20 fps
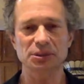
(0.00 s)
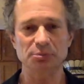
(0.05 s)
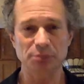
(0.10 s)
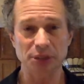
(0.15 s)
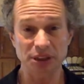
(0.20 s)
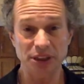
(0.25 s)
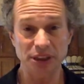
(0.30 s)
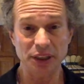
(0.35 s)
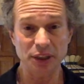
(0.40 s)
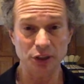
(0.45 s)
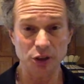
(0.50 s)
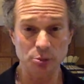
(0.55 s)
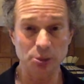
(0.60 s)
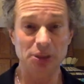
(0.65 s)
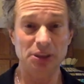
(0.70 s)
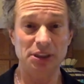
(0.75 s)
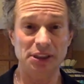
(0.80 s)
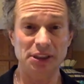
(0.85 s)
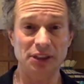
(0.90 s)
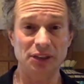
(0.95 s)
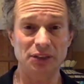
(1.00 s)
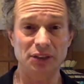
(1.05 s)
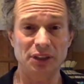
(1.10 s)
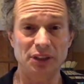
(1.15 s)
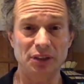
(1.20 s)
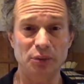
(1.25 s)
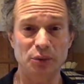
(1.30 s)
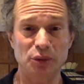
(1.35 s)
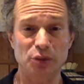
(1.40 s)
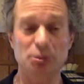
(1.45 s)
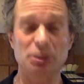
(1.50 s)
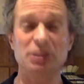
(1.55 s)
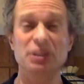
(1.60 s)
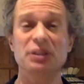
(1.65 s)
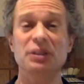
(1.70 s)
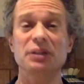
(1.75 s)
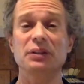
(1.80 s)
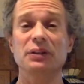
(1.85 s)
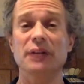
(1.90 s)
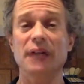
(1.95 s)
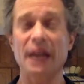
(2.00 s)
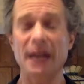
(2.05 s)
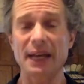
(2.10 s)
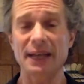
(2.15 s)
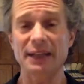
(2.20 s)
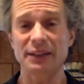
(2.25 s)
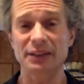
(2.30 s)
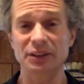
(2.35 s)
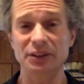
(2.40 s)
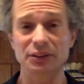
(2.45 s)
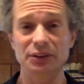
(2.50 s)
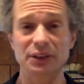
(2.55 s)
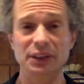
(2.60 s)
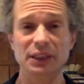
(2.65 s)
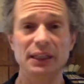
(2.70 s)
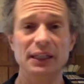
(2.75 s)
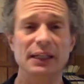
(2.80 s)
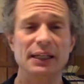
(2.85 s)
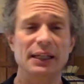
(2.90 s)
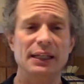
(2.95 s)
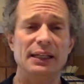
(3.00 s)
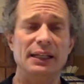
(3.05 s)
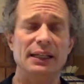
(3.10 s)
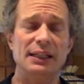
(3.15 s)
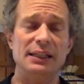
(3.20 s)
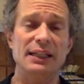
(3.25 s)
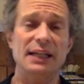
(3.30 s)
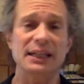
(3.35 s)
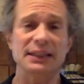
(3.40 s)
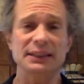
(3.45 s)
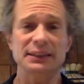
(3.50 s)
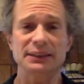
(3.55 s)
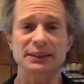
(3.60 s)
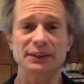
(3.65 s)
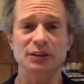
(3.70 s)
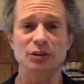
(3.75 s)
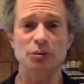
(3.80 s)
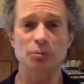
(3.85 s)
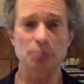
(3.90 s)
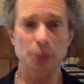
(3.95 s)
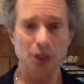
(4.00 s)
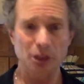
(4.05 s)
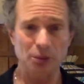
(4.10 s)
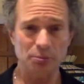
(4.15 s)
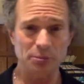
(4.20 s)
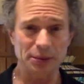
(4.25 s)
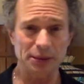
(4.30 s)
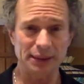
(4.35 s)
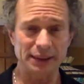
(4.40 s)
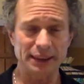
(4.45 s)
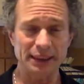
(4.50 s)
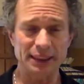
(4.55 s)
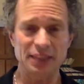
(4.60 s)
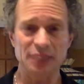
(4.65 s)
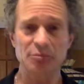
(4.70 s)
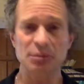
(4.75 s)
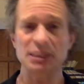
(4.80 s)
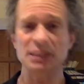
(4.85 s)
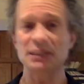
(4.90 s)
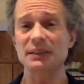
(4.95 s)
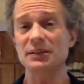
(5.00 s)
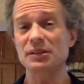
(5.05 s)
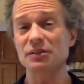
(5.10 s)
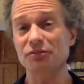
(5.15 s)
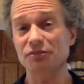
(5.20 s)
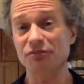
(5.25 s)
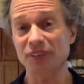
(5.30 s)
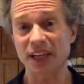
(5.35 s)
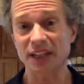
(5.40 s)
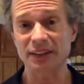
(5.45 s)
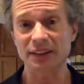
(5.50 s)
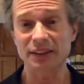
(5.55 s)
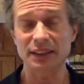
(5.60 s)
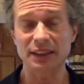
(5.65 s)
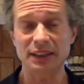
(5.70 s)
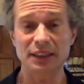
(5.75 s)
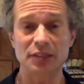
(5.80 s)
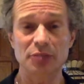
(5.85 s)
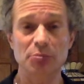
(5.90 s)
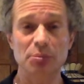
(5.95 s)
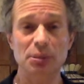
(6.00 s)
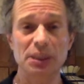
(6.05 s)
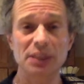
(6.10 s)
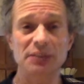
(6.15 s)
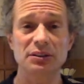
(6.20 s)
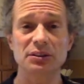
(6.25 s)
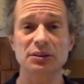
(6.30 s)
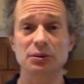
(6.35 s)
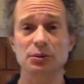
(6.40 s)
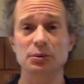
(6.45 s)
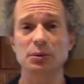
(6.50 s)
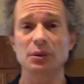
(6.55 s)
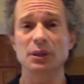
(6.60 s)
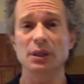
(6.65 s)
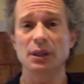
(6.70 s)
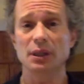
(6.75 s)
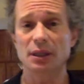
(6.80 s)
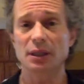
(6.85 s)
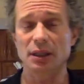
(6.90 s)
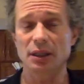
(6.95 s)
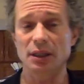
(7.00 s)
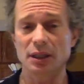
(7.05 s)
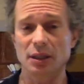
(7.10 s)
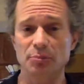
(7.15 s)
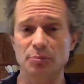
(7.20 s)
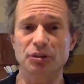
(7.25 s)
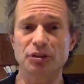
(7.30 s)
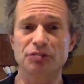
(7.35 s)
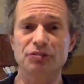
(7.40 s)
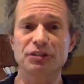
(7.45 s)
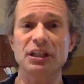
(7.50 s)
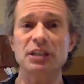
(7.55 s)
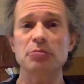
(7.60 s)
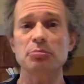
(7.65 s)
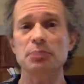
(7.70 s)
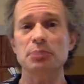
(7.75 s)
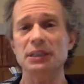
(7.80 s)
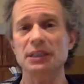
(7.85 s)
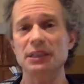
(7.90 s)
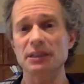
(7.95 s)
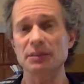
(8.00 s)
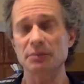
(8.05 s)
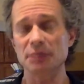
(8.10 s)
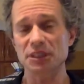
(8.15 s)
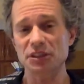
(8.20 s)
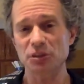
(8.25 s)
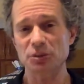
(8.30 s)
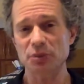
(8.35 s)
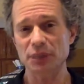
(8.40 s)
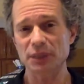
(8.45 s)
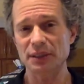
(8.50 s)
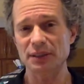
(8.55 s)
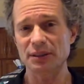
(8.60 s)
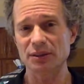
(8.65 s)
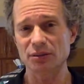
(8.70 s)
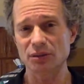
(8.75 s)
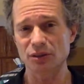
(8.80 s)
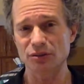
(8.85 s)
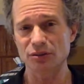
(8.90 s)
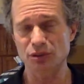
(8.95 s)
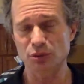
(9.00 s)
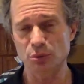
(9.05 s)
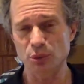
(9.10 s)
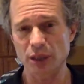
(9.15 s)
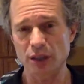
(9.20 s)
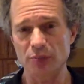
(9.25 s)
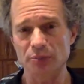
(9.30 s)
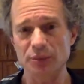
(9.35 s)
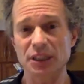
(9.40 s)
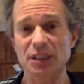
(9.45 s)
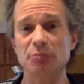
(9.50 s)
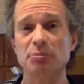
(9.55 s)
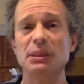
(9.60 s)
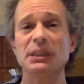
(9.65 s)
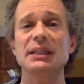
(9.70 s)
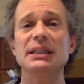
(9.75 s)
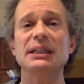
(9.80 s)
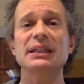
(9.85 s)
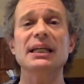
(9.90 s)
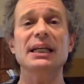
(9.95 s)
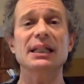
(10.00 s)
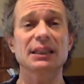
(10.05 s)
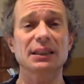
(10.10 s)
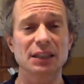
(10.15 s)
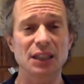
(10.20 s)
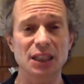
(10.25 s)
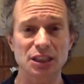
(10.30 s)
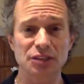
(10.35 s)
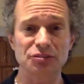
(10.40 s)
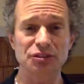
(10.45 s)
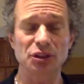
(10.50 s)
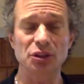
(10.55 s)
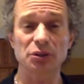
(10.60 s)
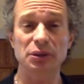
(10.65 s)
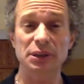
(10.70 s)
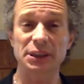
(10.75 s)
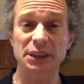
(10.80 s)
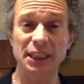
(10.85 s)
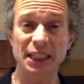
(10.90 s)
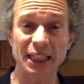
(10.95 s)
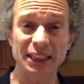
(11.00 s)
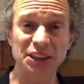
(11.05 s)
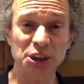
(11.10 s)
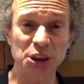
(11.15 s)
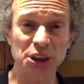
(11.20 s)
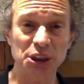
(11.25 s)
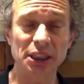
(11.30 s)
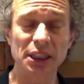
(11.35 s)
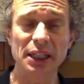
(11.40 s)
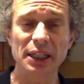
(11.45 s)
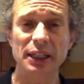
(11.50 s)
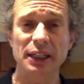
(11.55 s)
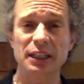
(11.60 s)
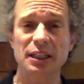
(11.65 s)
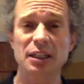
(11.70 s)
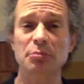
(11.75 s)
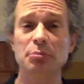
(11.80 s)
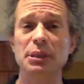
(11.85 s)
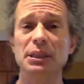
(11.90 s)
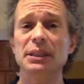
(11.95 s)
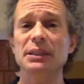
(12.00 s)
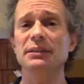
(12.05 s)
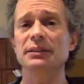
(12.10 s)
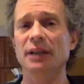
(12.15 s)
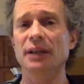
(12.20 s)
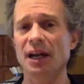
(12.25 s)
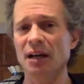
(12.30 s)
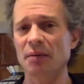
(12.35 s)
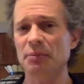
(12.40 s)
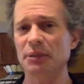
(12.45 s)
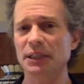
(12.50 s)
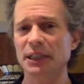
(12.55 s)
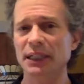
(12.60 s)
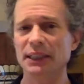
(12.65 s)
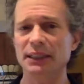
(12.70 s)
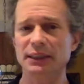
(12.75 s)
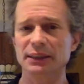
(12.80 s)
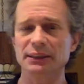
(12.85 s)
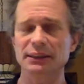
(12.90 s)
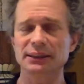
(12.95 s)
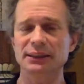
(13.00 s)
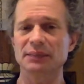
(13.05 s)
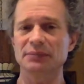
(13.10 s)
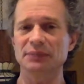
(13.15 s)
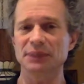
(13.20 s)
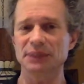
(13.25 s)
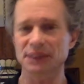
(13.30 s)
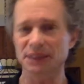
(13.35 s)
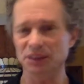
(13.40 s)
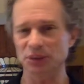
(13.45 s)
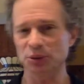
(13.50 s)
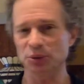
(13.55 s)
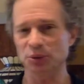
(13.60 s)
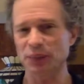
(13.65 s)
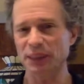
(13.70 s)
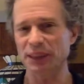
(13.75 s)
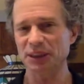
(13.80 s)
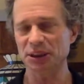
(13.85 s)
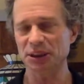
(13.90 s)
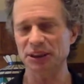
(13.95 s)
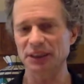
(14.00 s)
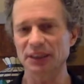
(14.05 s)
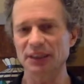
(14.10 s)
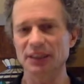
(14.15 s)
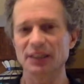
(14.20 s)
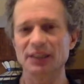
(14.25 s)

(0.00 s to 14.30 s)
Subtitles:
particular persona with a particular attitude. It has its own purpose. It can be to defend. It can be to prevent being mistreated or overwhelmed. It can be to get love or attention. It can be to dominate in some situation.